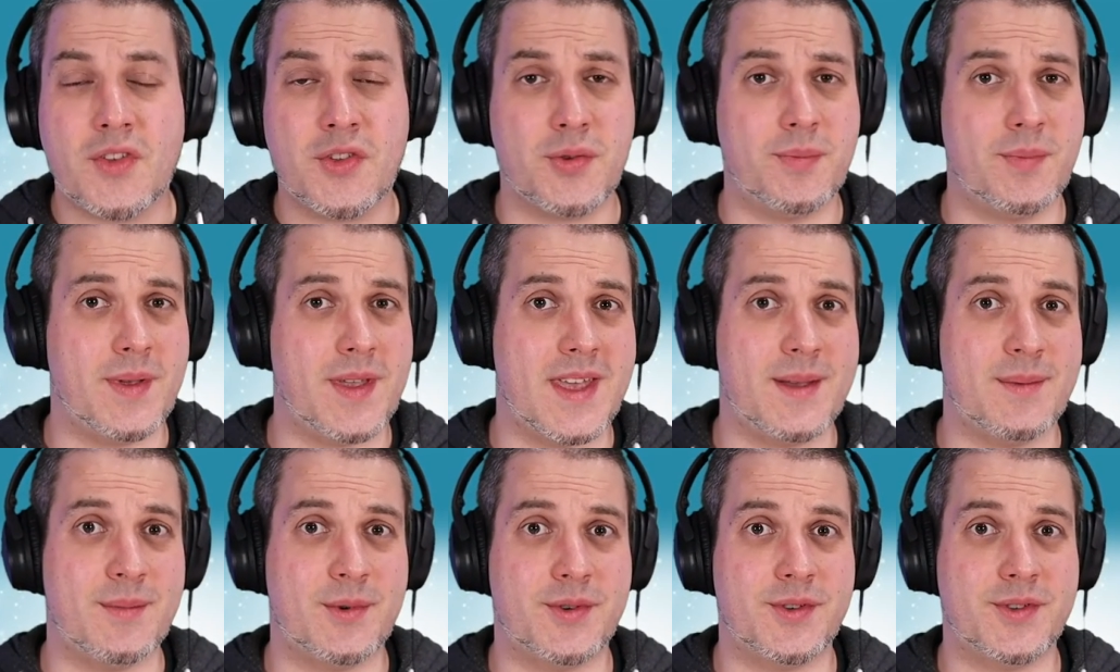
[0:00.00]
to
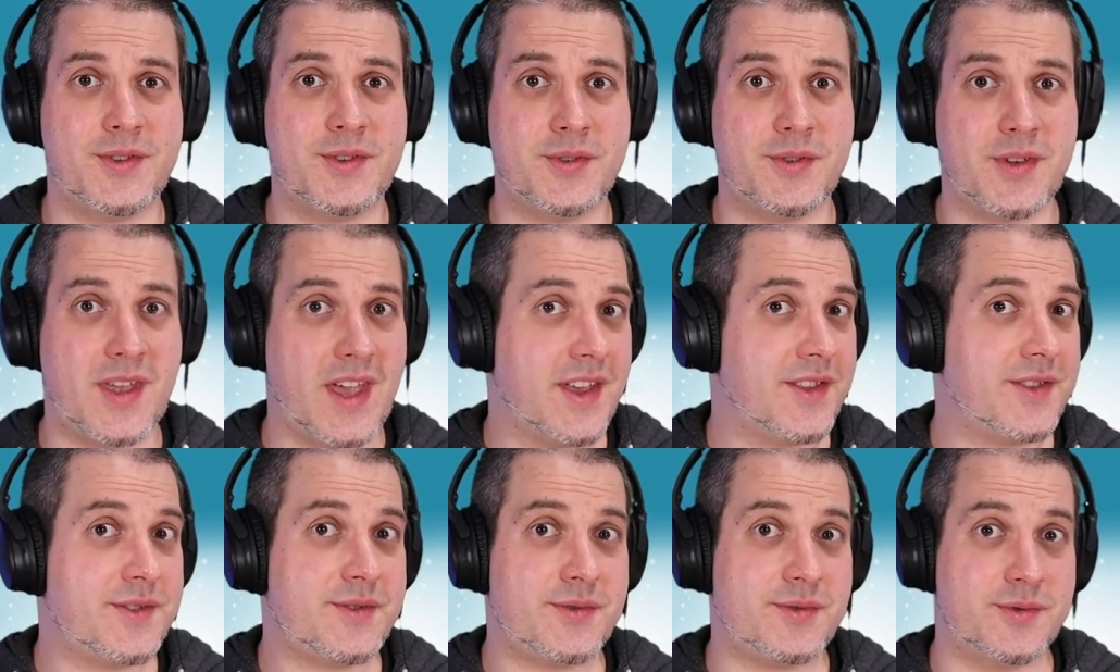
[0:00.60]
be able to
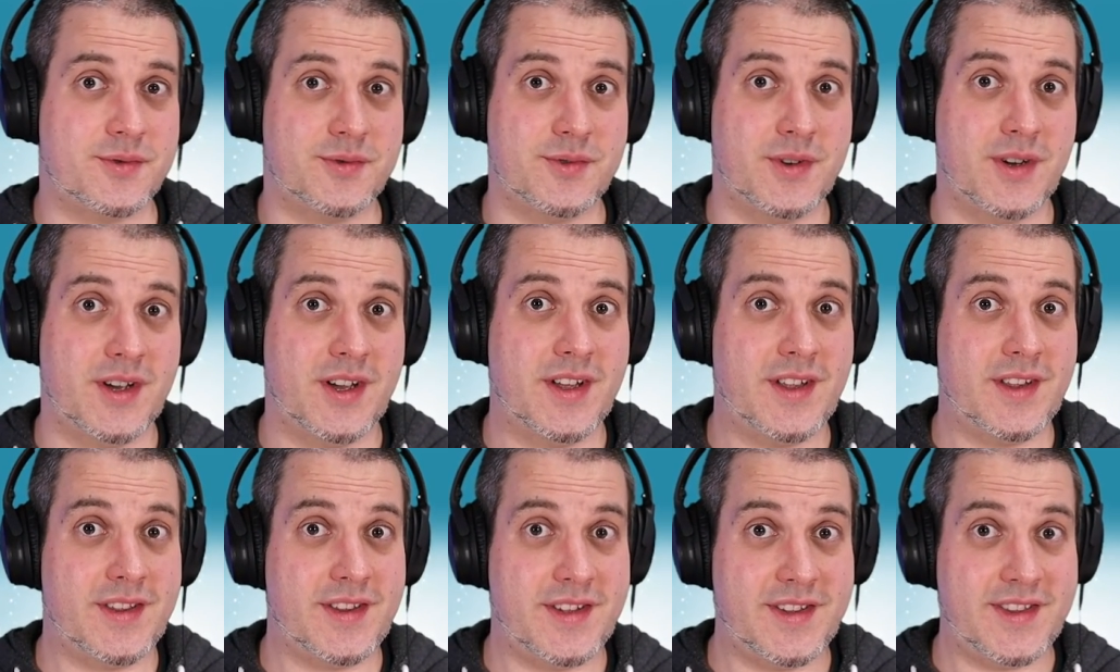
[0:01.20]
get
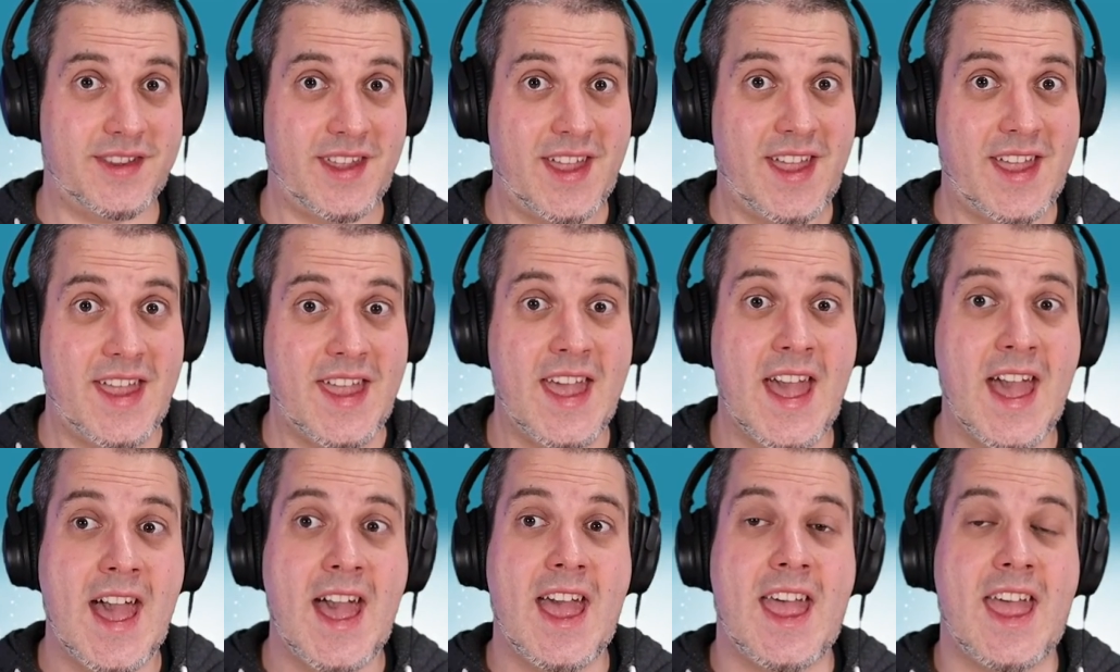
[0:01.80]
through the
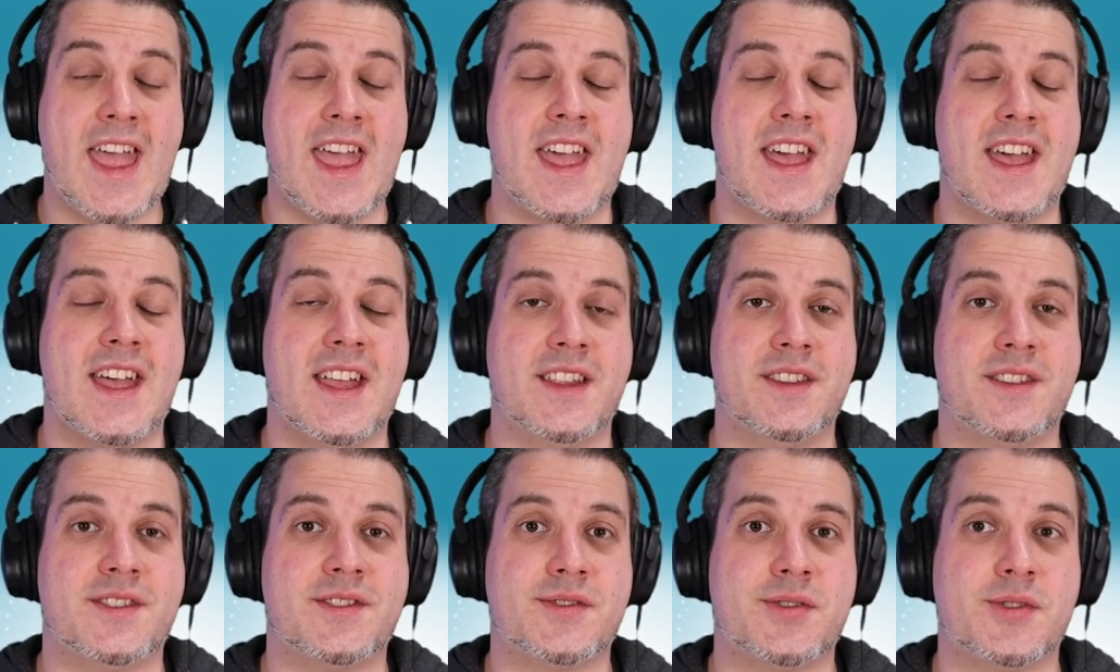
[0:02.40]
day
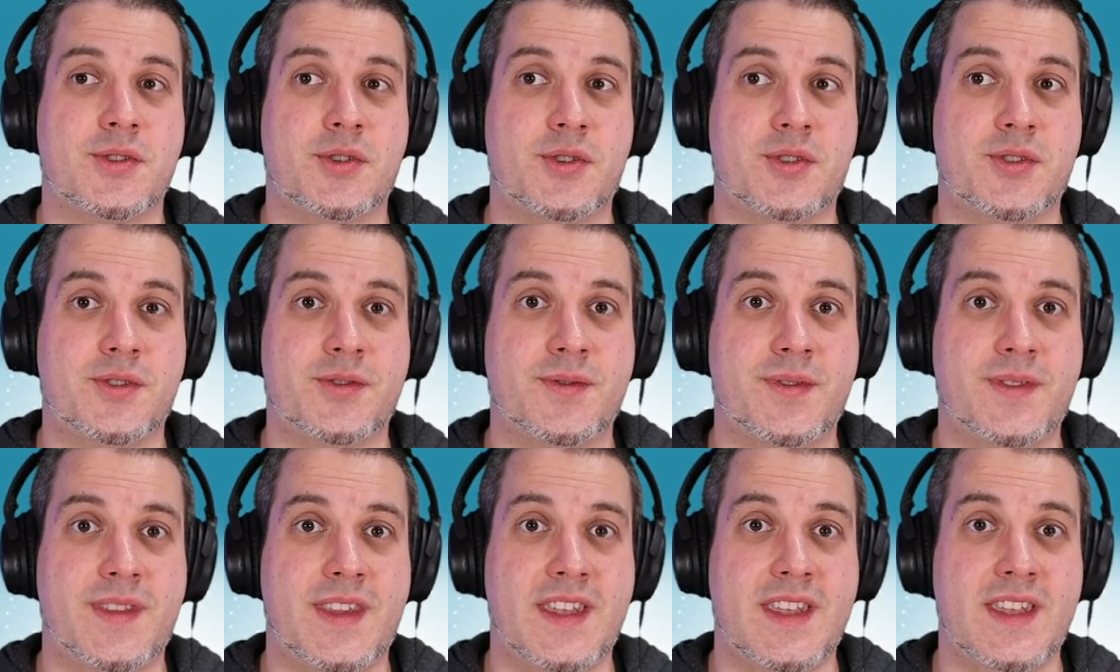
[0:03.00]
and
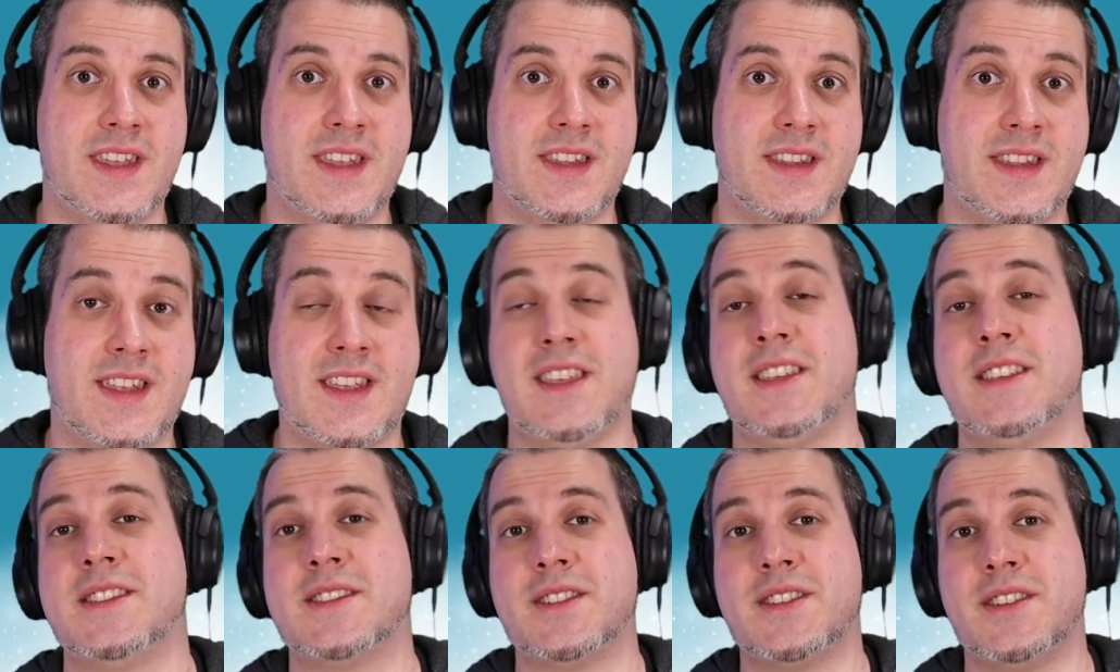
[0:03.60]
solve the
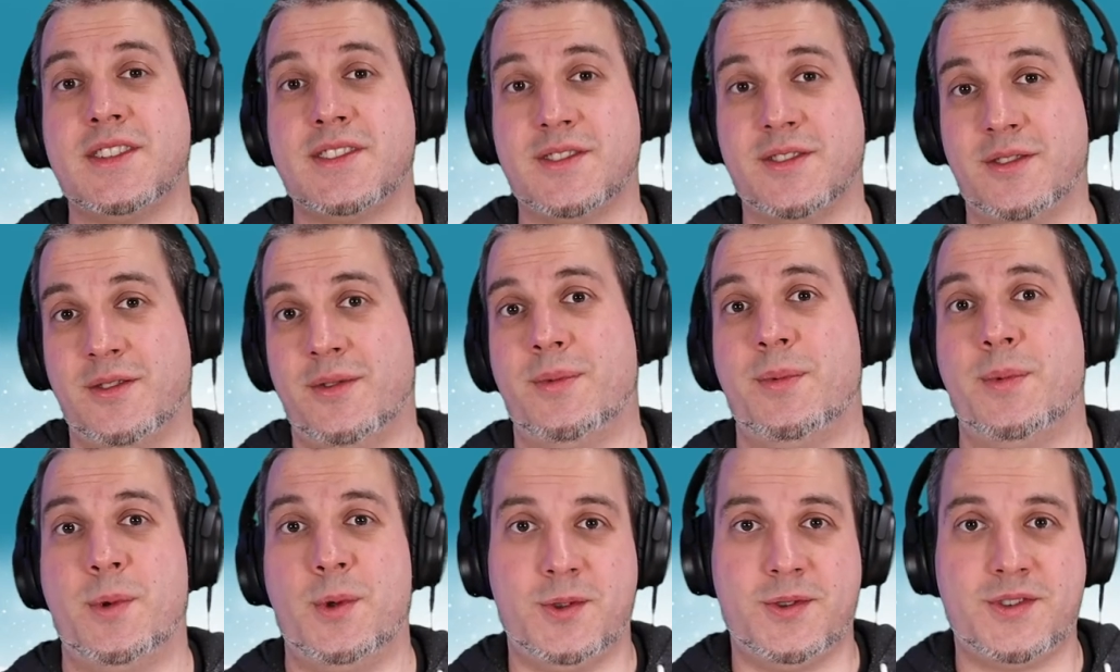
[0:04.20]
easily
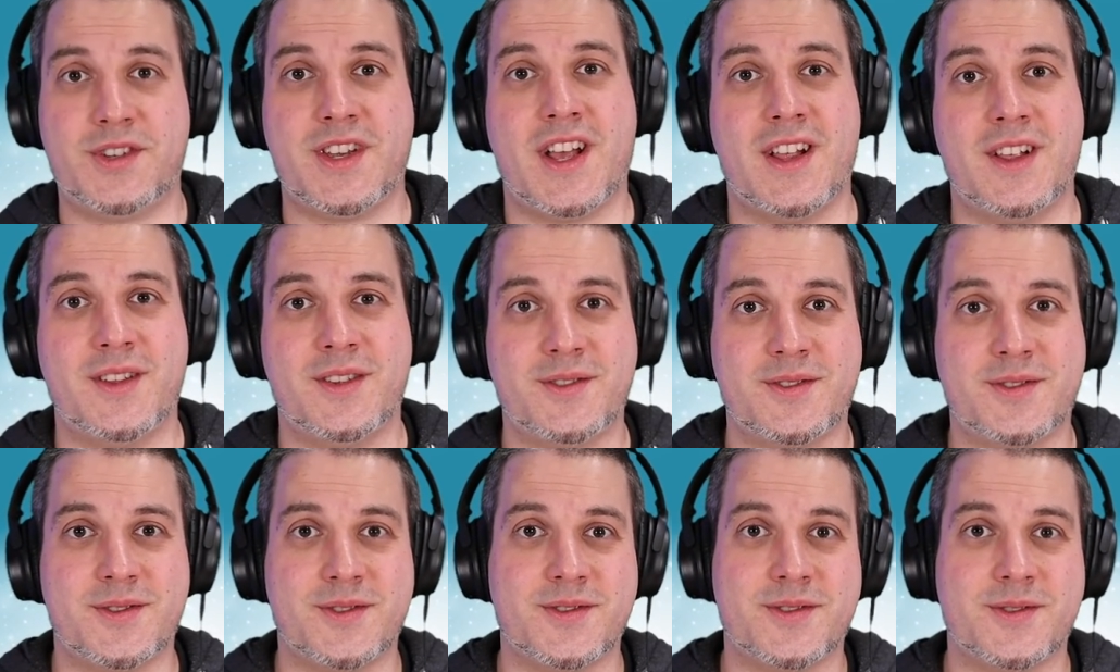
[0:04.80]
solvable
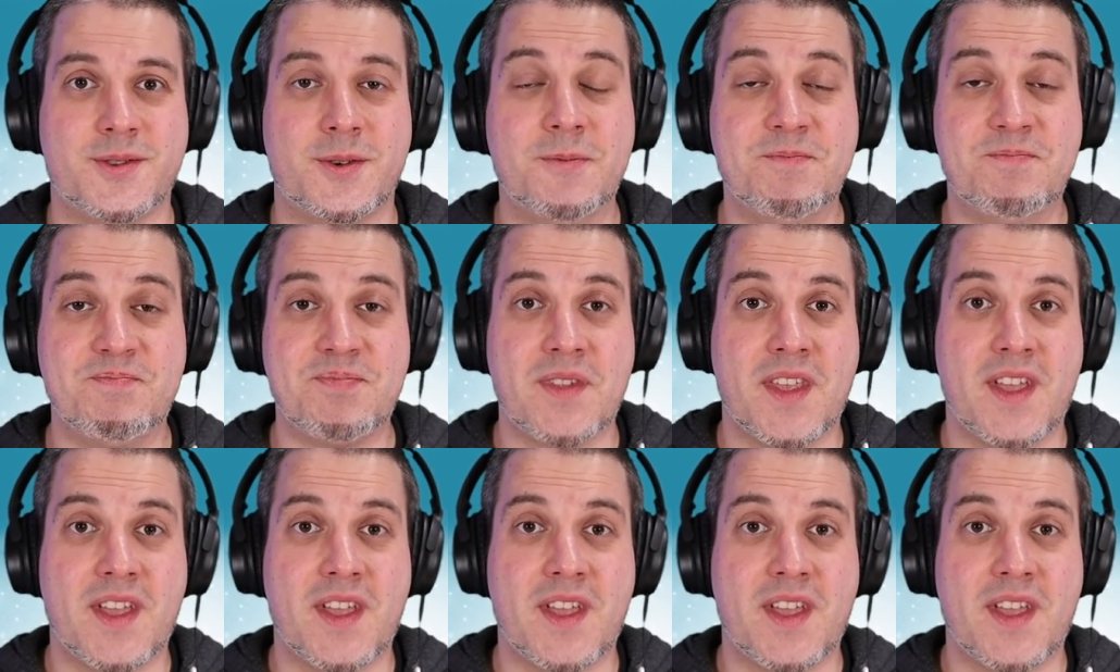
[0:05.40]
challenges. So